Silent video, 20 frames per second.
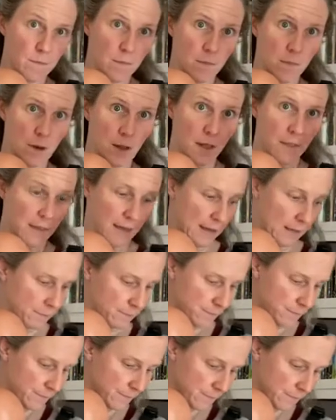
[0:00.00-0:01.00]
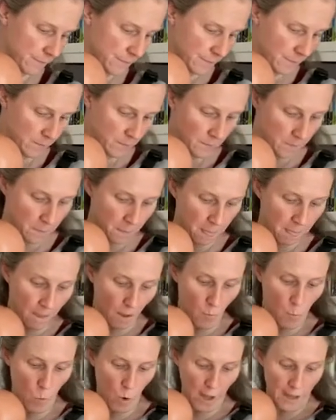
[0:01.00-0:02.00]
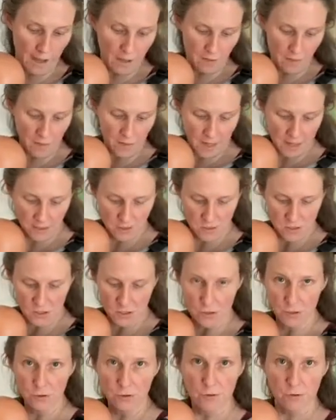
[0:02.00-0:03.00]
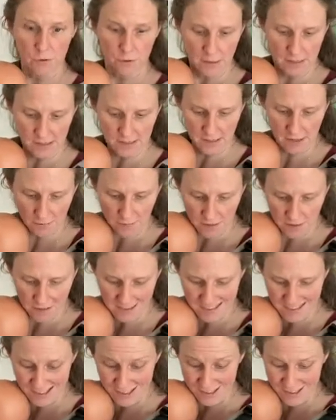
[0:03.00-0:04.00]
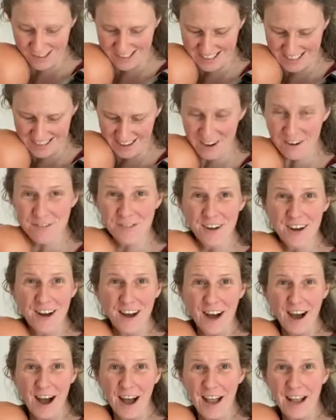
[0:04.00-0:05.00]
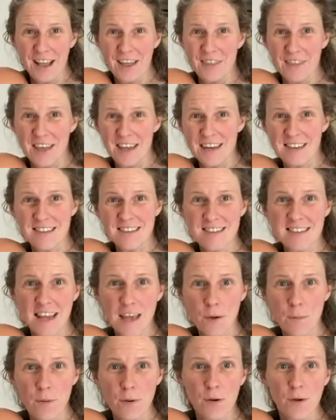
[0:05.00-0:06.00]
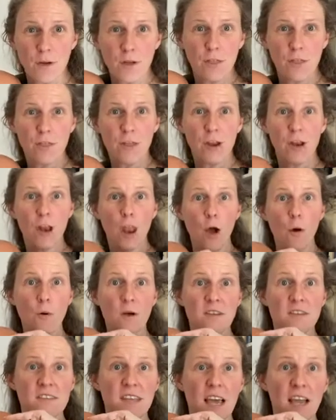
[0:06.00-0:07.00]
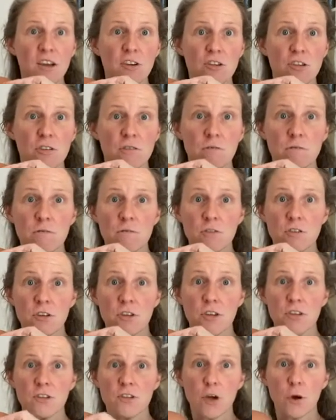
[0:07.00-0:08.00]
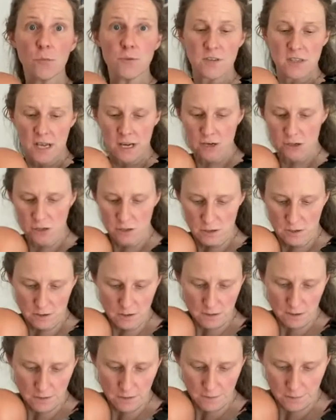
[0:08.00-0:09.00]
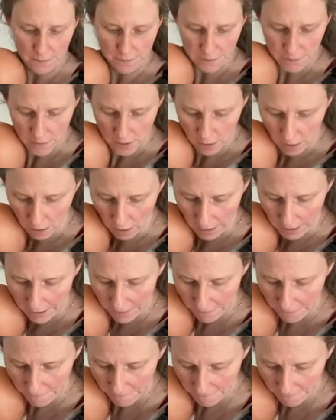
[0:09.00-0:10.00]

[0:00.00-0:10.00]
like that. And what I can then do is if this is loose enough, I can then zip the lower section to the top section like